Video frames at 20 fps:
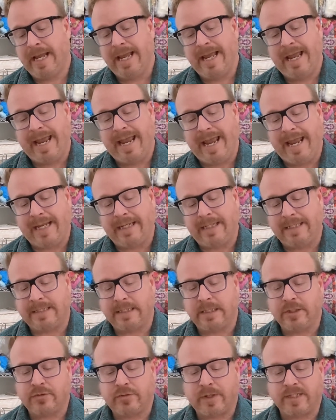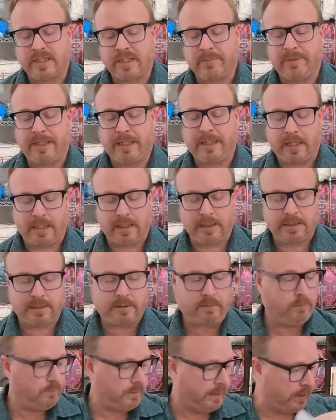And it's interesting because,
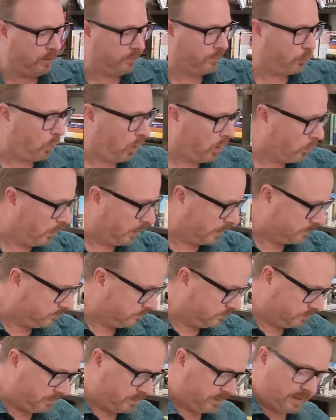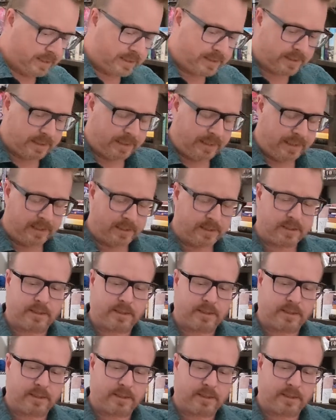hang on, the wrong one. This is